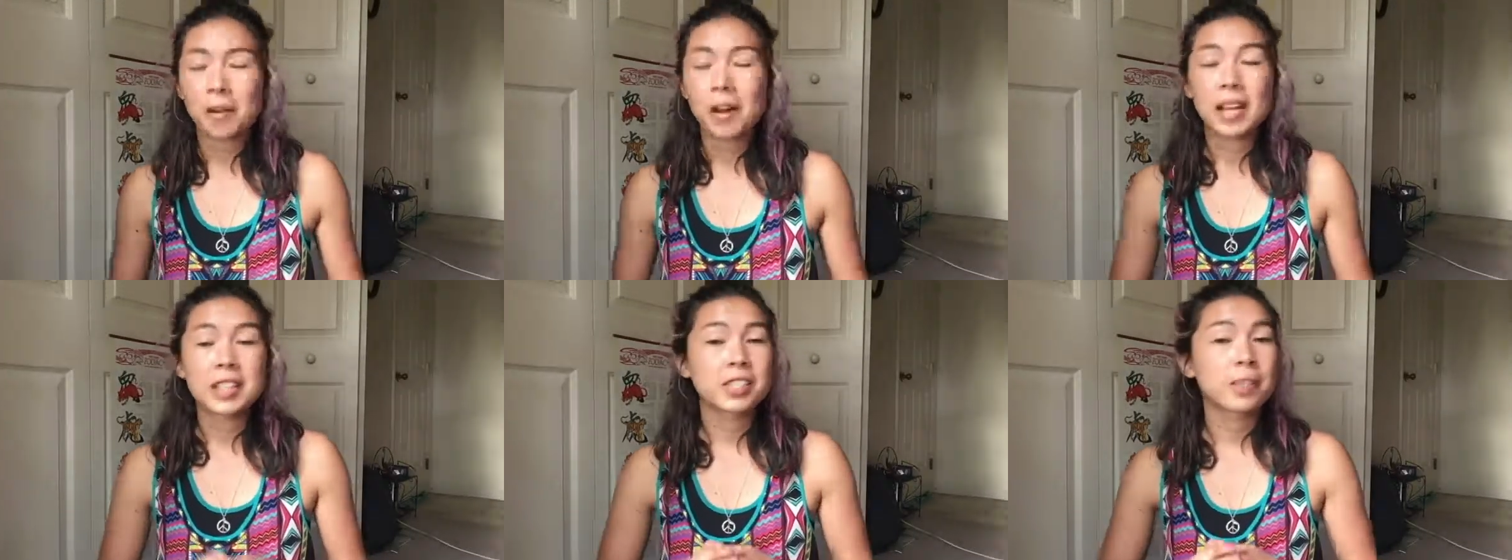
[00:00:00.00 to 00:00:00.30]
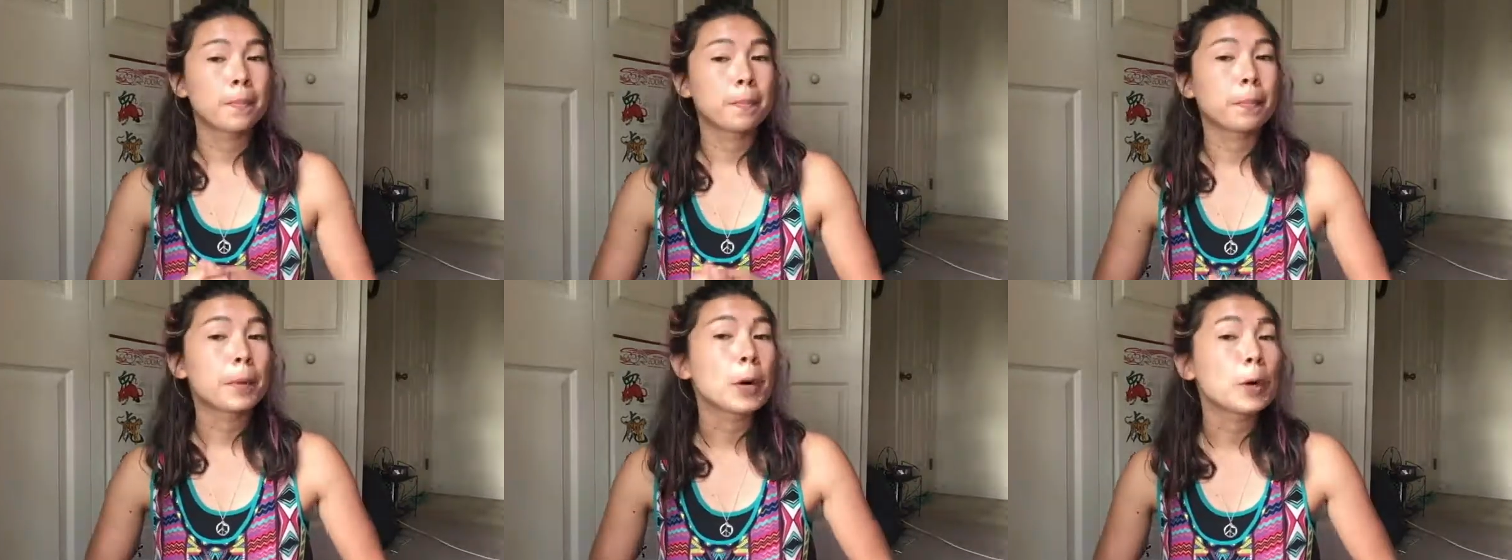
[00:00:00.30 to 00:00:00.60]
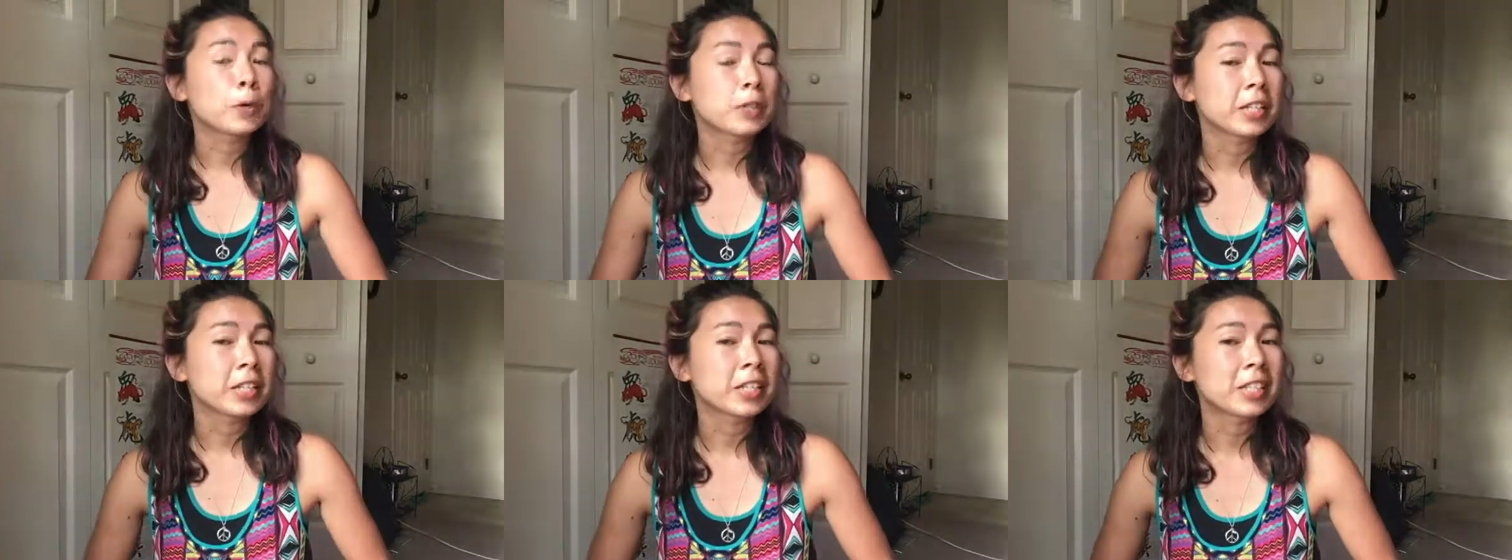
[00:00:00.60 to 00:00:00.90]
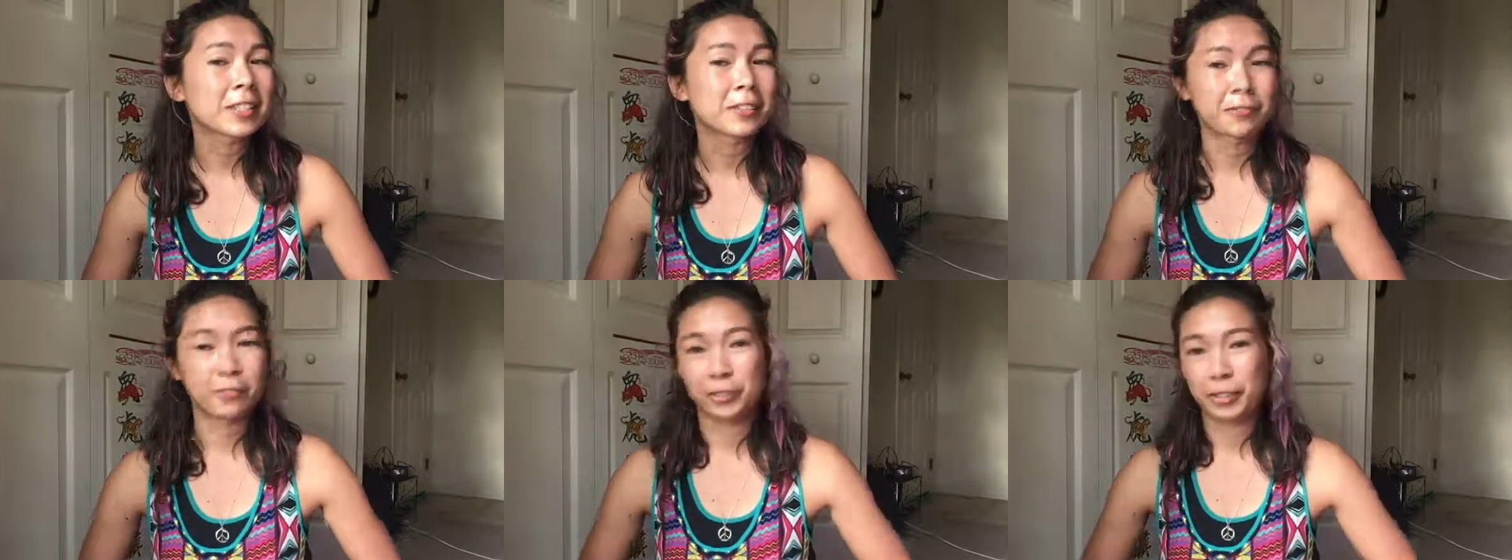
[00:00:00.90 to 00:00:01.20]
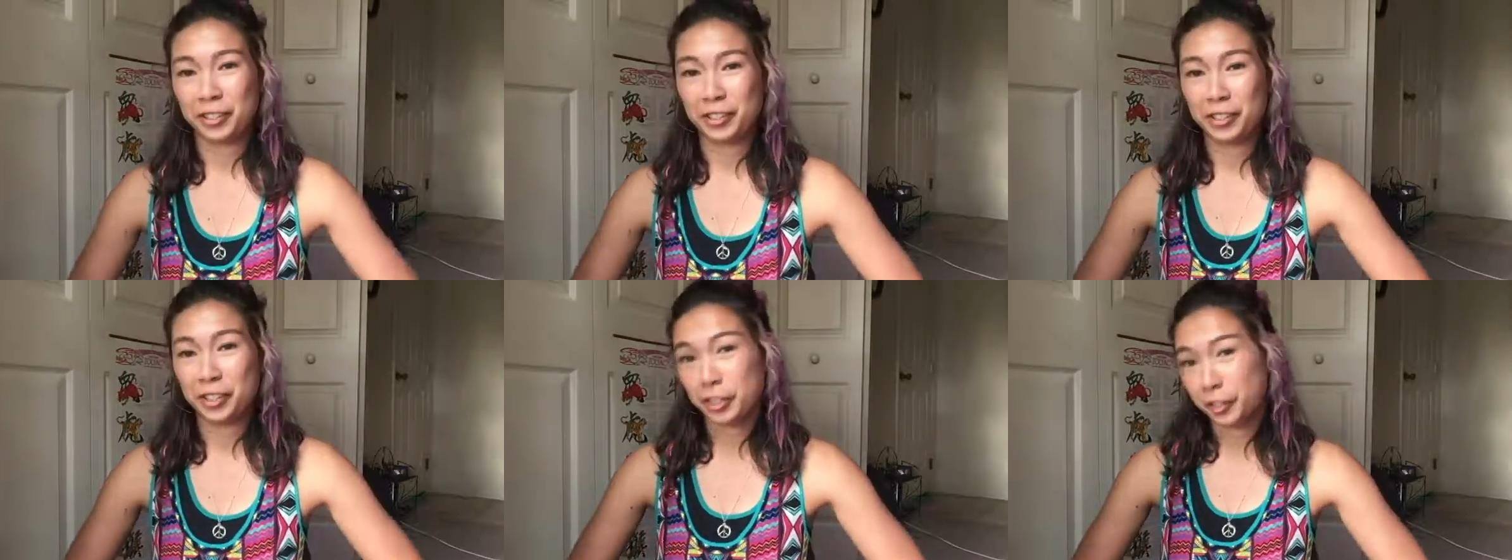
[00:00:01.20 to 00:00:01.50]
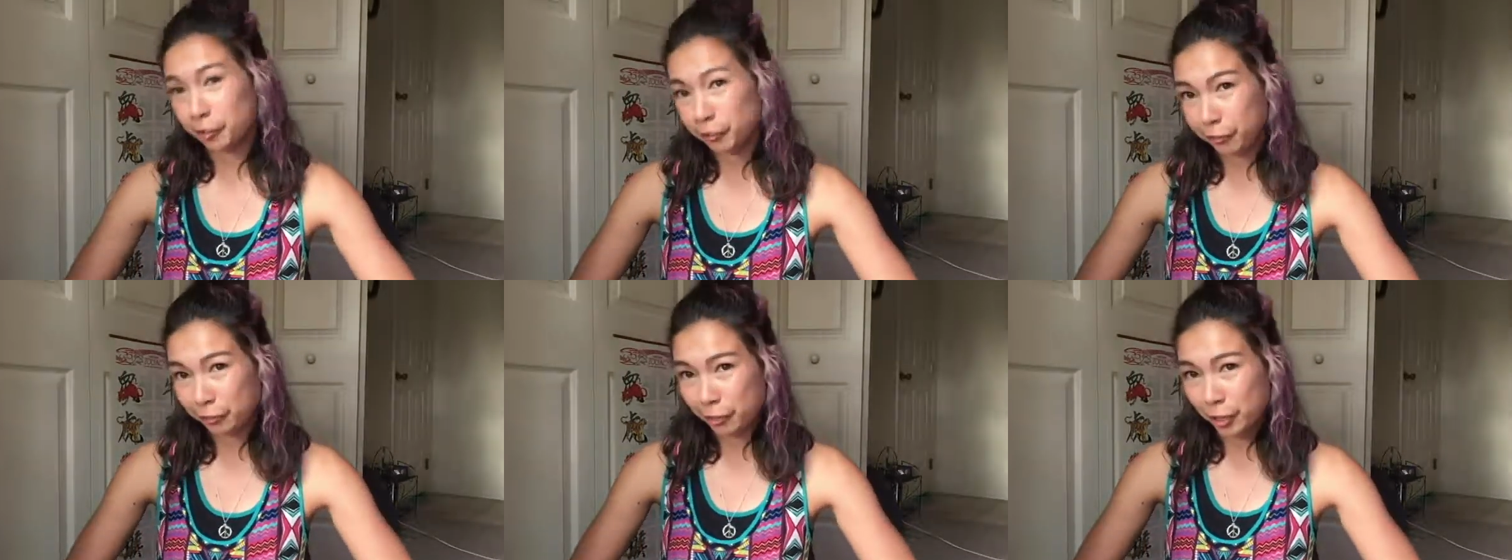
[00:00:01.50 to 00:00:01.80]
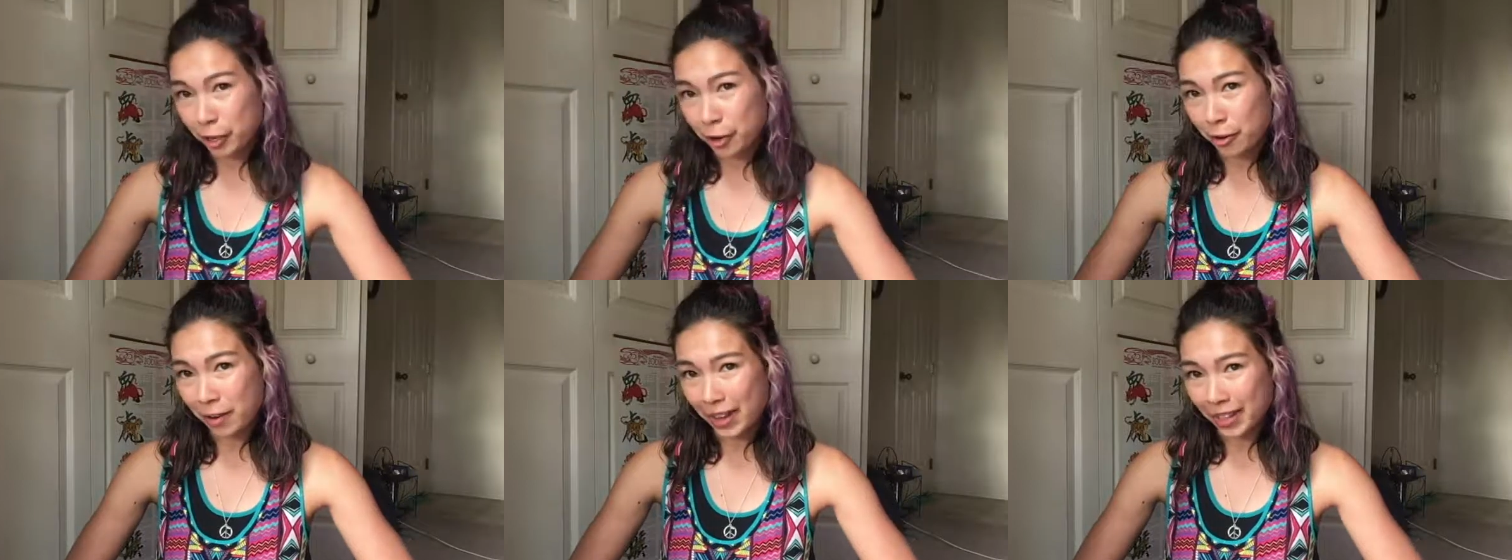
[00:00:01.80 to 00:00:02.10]
As a bonus for your
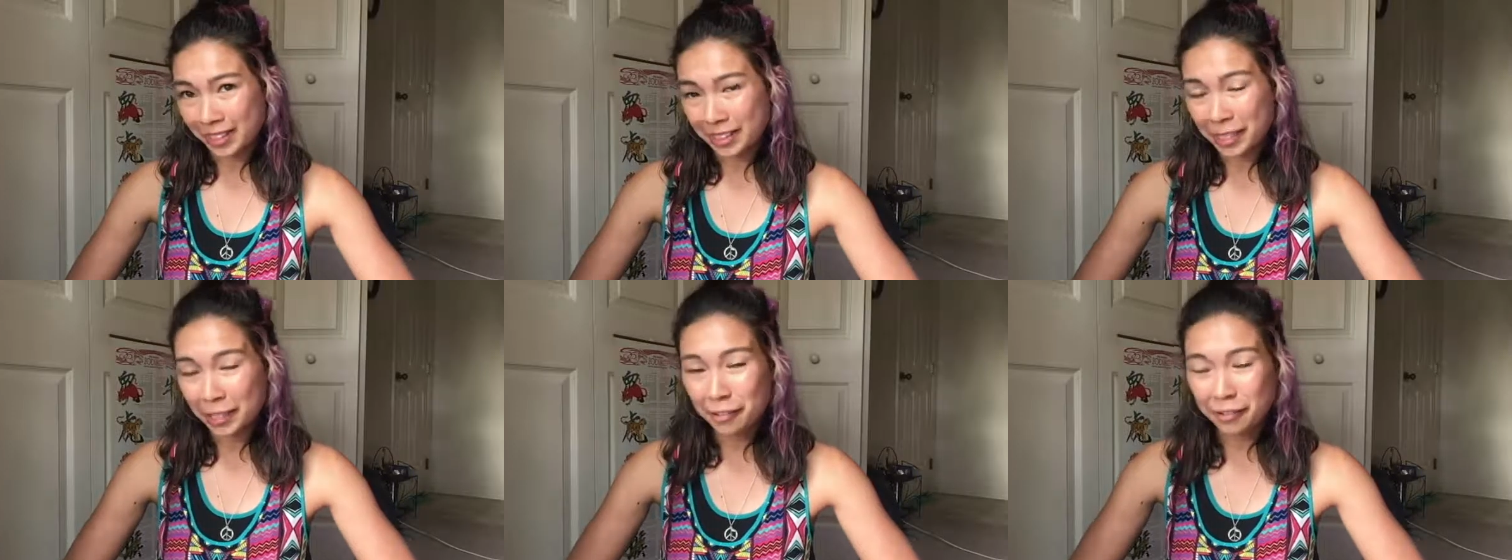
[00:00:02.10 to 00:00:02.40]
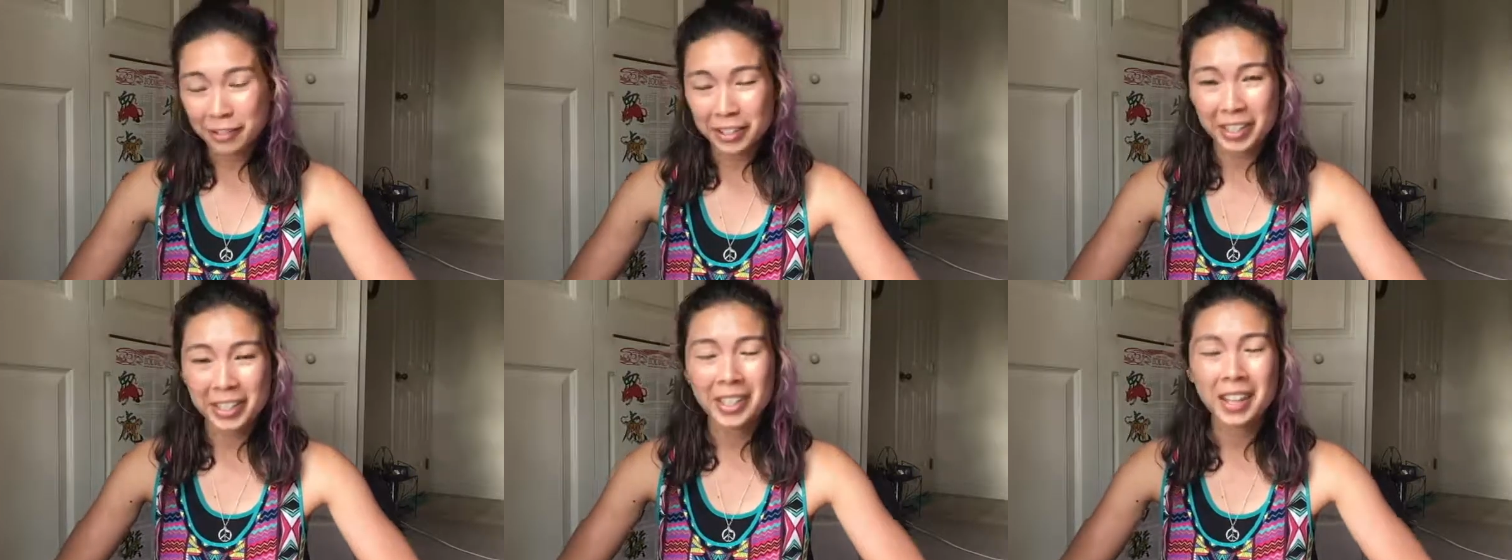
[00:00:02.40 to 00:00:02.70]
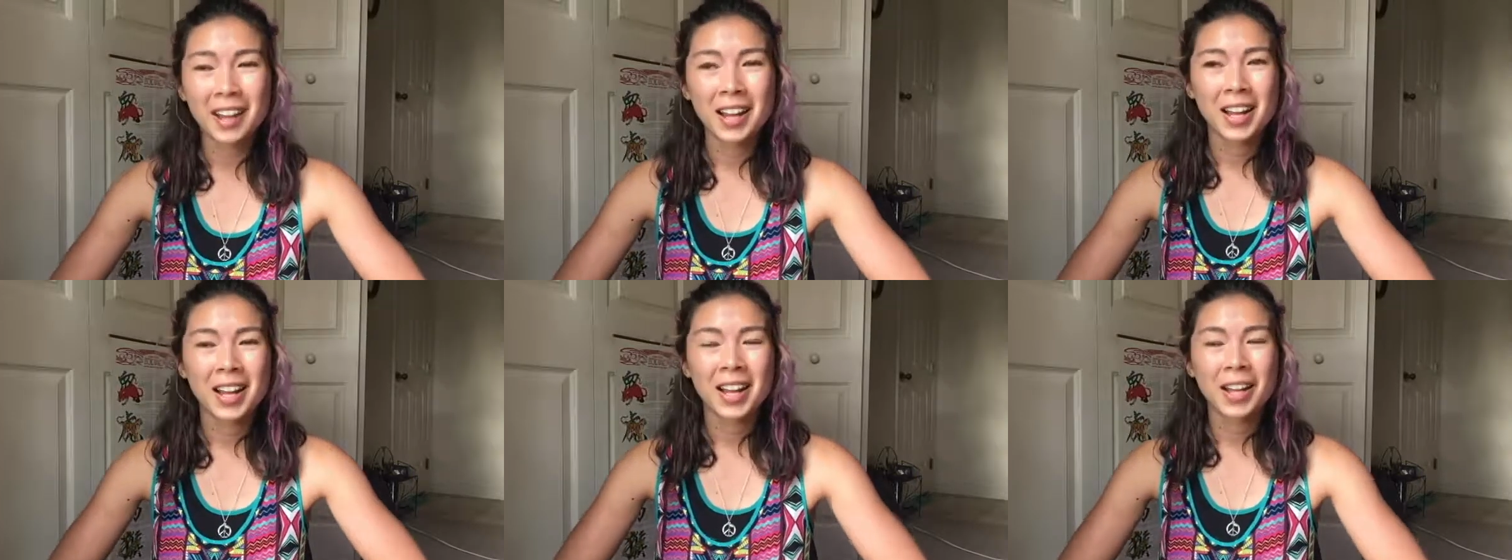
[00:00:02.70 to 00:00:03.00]
flow activity,